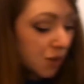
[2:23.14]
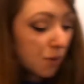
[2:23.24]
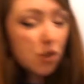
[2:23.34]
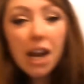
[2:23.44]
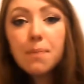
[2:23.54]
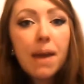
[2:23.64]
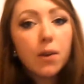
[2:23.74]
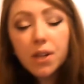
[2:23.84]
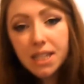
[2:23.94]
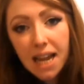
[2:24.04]
So try to pick
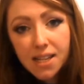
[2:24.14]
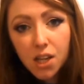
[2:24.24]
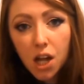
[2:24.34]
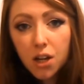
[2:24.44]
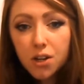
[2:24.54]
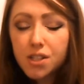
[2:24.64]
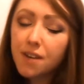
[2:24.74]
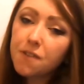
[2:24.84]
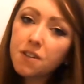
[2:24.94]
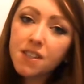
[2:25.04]
really nice colours,
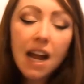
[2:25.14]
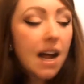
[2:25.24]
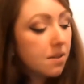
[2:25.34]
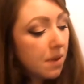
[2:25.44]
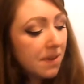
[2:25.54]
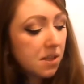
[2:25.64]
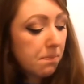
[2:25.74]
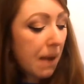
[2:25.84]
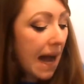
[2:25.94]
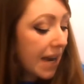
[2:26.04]
different styles, maybe
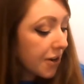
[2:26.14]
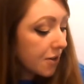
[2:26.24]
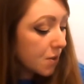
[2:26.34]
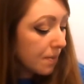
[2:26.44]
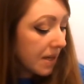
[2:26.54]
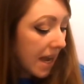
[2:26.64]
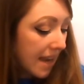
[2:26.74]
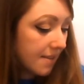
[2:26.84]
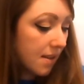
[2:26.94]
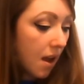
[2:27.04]
some patterns would be
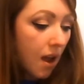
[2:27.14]
nice.